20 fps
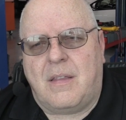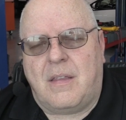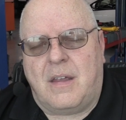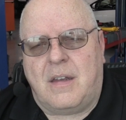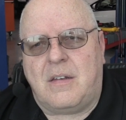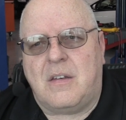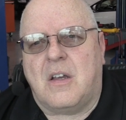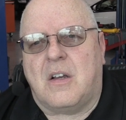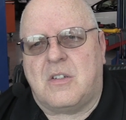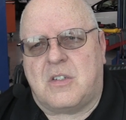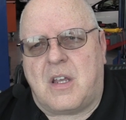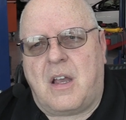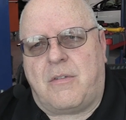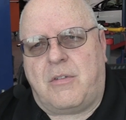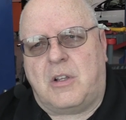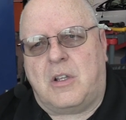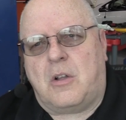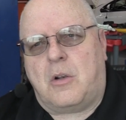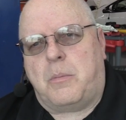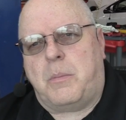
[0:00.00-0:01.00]
It does
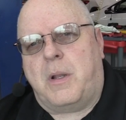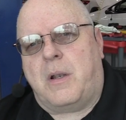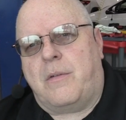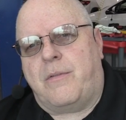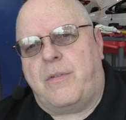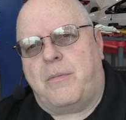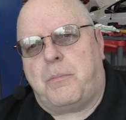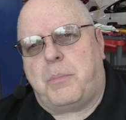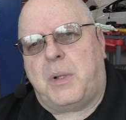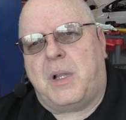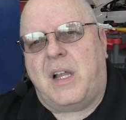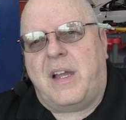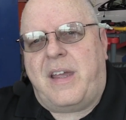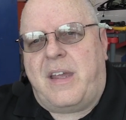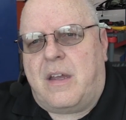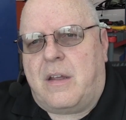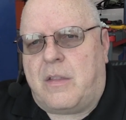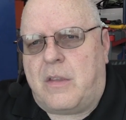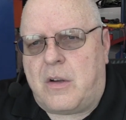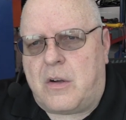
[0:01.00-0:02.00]
have a little bit of
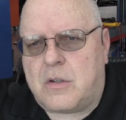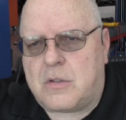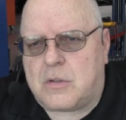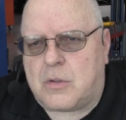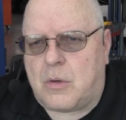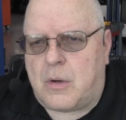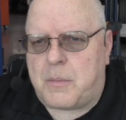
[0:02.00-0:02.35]
play in there, so